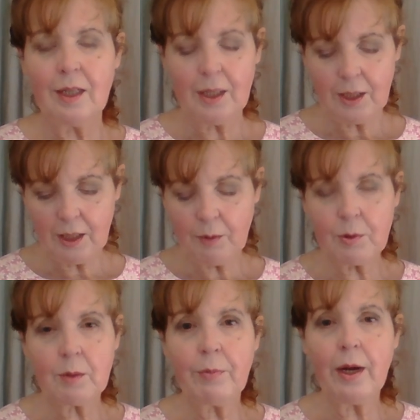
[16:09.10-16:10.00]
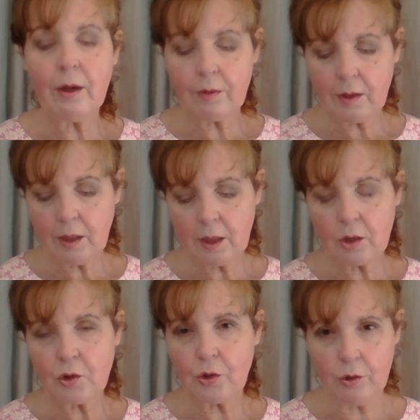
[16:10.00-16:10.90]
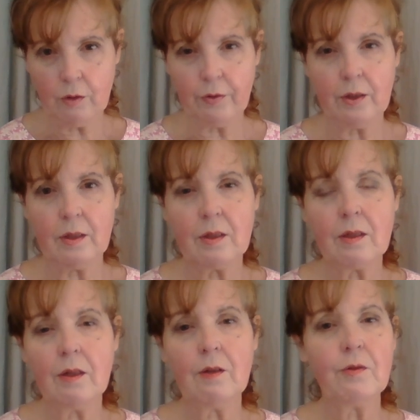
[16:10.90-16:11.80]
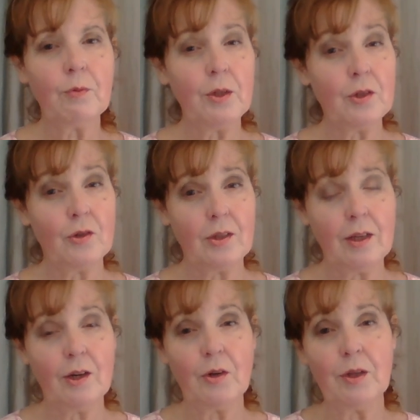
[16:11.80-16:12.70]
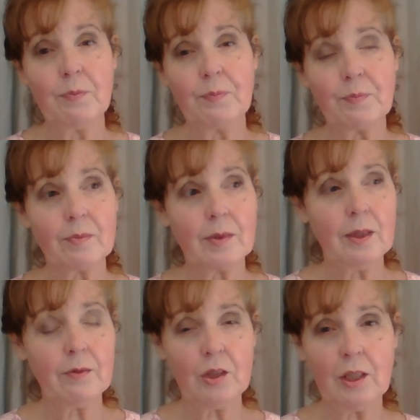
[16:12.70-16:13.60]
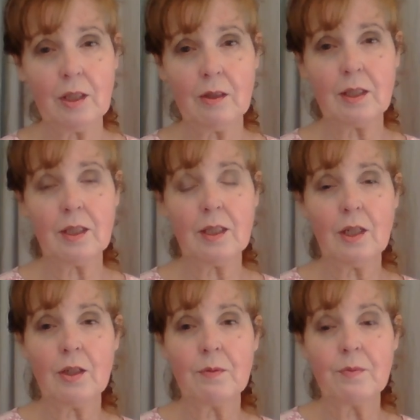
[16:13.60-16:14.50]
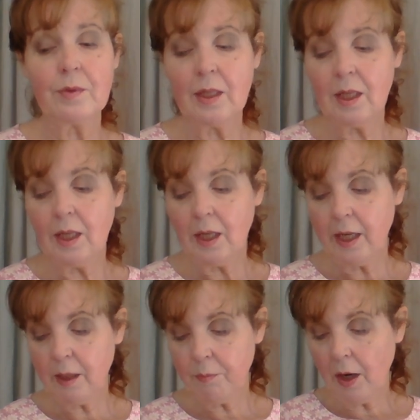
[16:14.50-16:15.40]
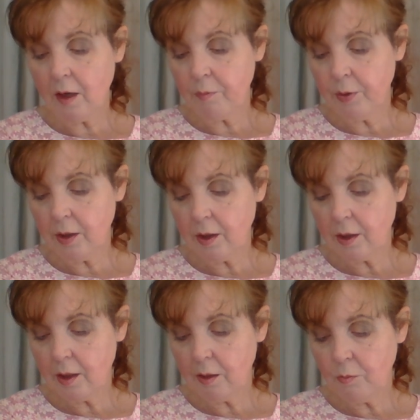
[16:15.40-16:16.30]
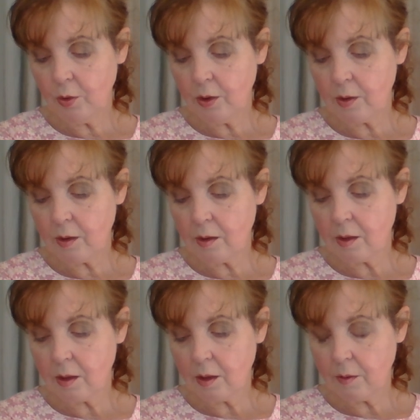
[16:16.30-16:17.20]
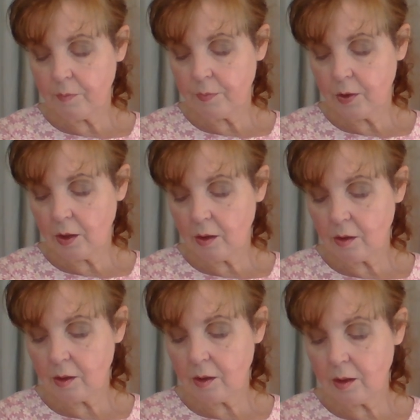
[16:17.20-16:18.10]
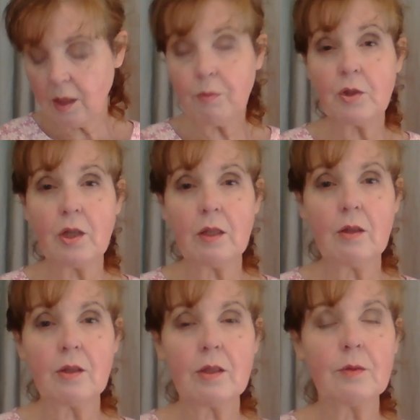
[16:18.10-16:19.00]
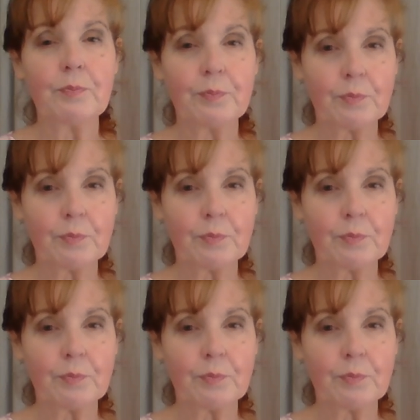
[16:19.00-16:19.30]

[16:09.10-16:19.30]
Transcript: uh, it was about the servants of the Regency era, of the Jane Austen era. And it might have been in Kim Wilson's um, Jane Austen, Tea with Jane Austen.